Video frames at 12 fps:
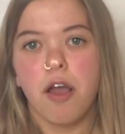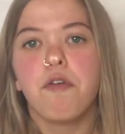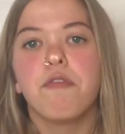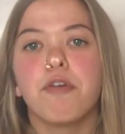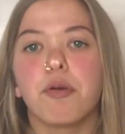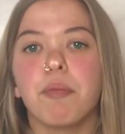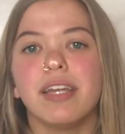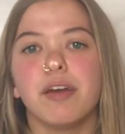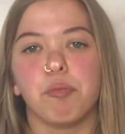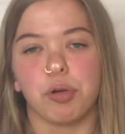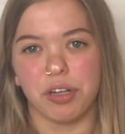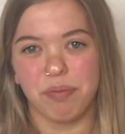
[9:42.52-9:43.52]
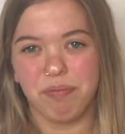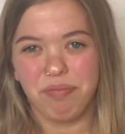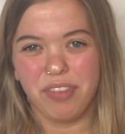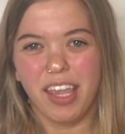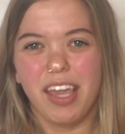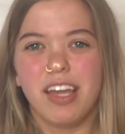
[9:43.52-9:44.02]
for my number.
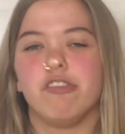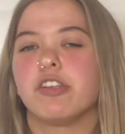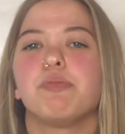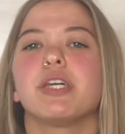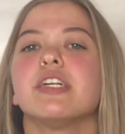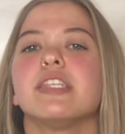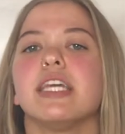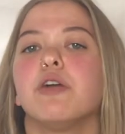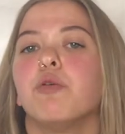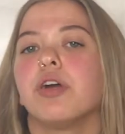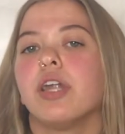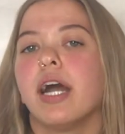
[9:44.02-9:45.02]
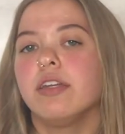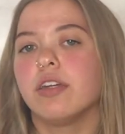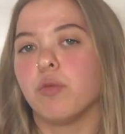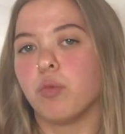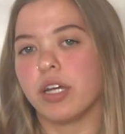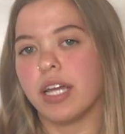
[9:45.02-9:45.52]
Just because Igor and I
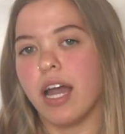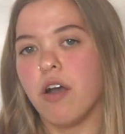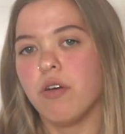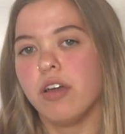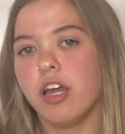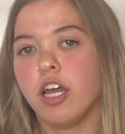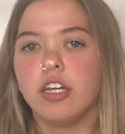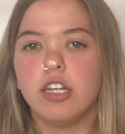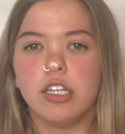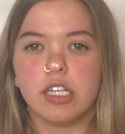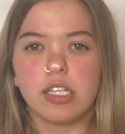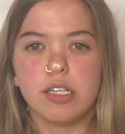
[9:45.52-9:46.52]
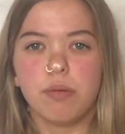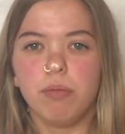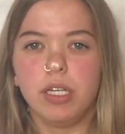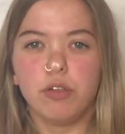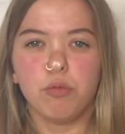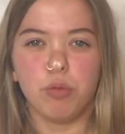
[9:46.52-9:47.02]
didn't work out doesn't
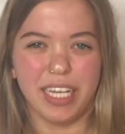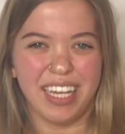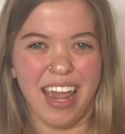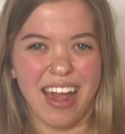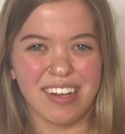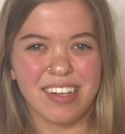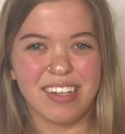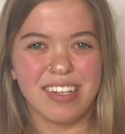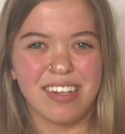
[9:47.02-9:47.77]
mean we can't.